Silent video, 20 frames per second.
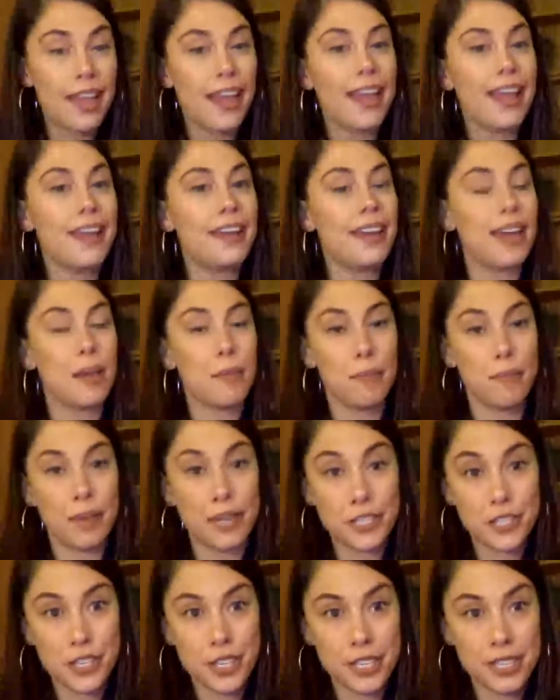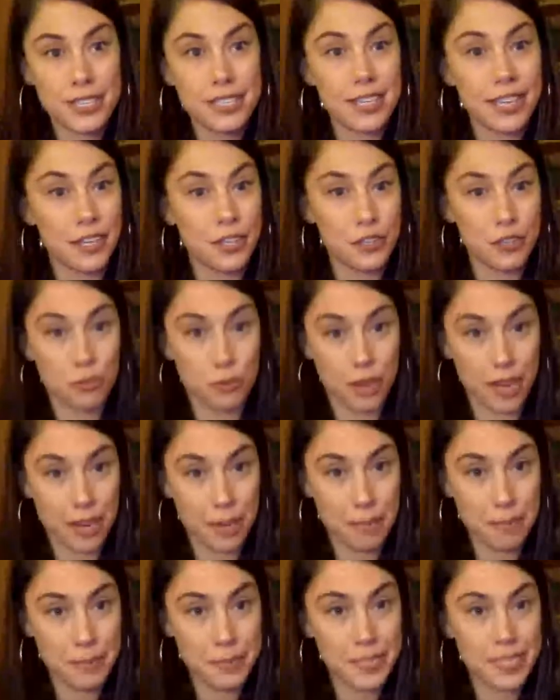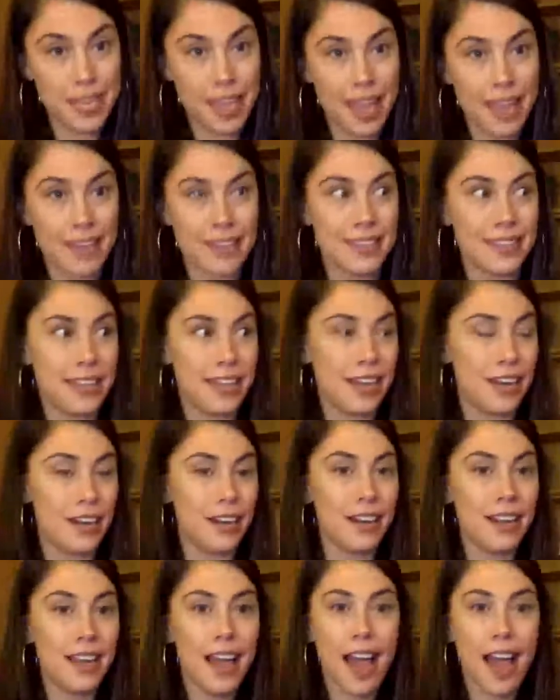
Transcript: and ambitions and dreams and their